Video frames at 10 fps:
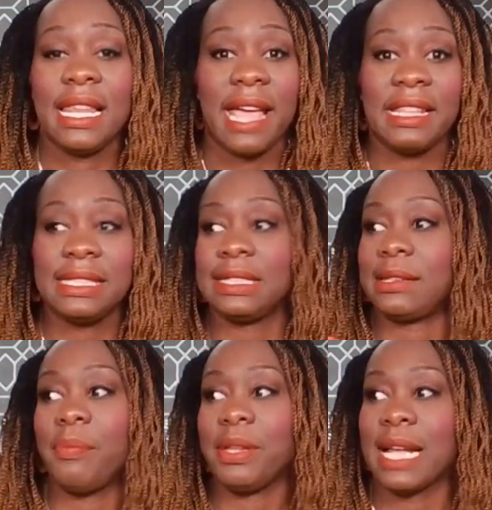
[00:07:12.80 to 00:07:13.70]
Like this is
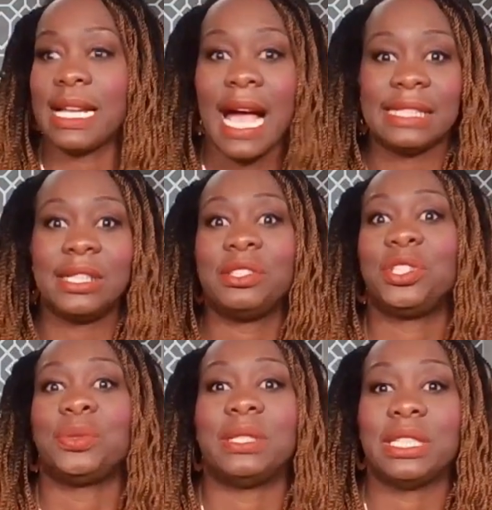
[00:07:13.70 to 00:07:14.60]
something that has nothing
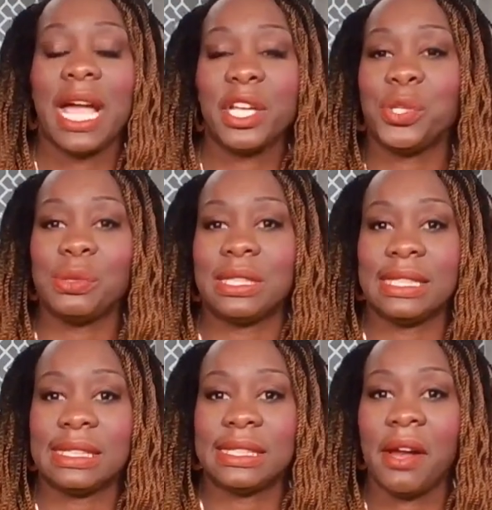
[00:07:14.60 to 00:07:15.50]
to do with the end user
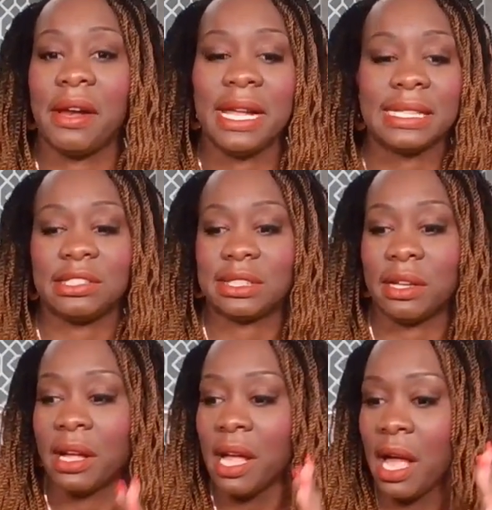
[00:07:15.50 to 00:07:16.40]
necessarily. It's just
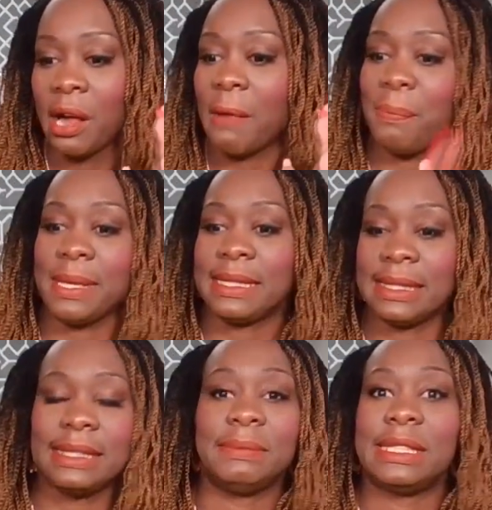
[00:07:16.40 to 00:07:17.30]
a complete
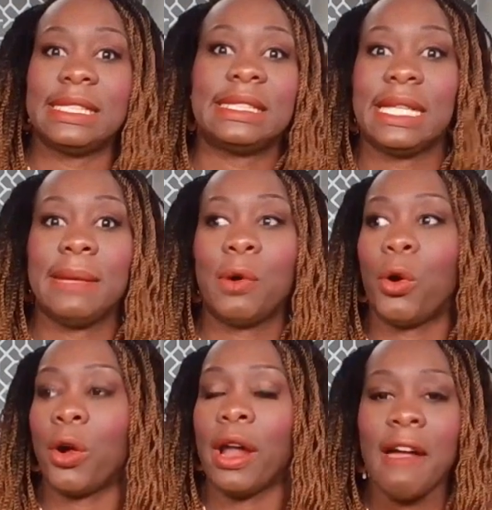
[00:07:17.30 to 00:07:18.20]
system to system.
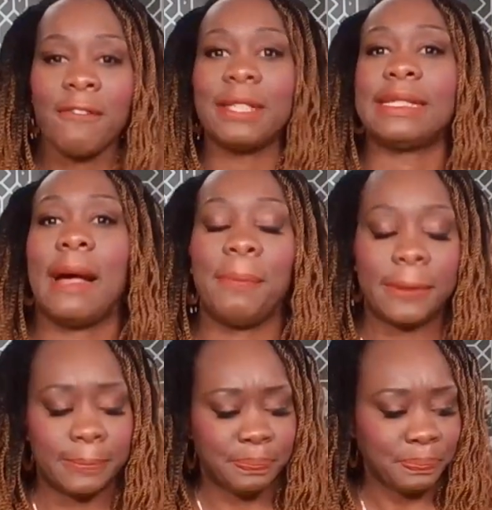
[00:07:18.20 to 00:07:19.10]
Or for
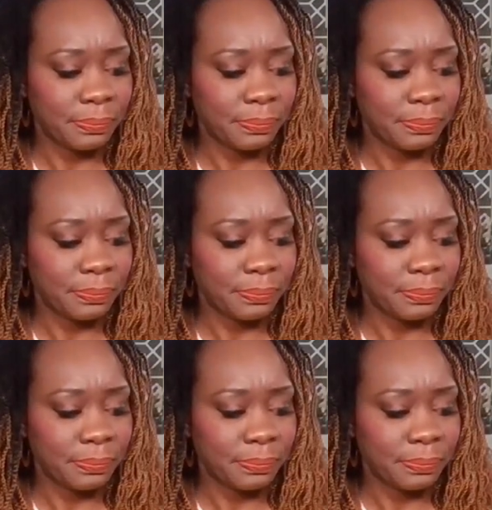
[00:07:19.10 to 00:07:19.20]
example,